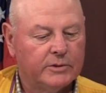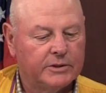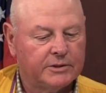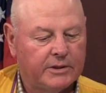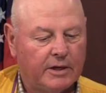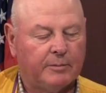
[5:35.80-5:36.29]
We
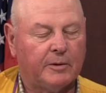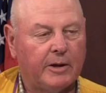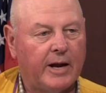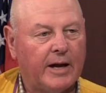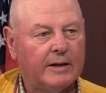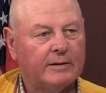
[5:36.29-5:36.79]
staple
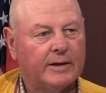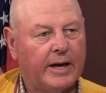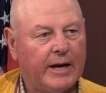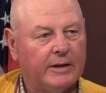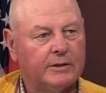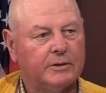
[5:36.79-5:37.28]
that,
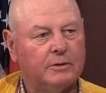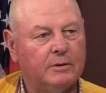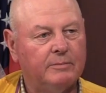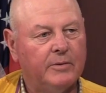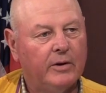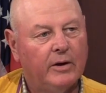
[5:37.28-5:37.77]
hand it to
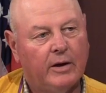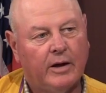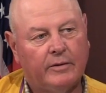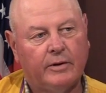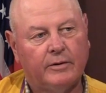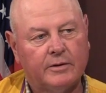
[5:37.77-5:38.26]
them,
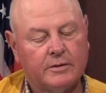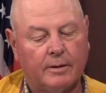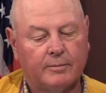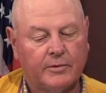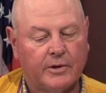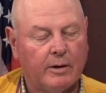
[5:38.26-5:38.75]
and then it's
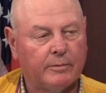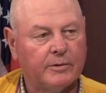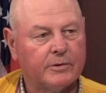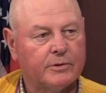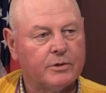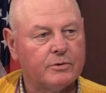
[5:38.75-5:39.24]
up to them to
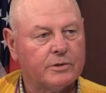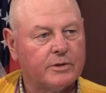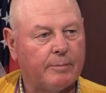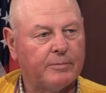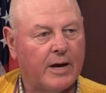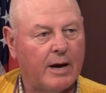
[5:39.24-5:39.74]
choose an
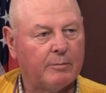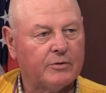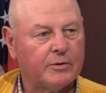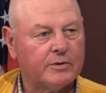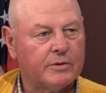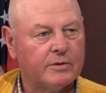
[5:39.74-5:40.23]

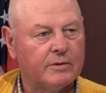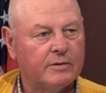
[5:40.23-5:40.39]
optometrist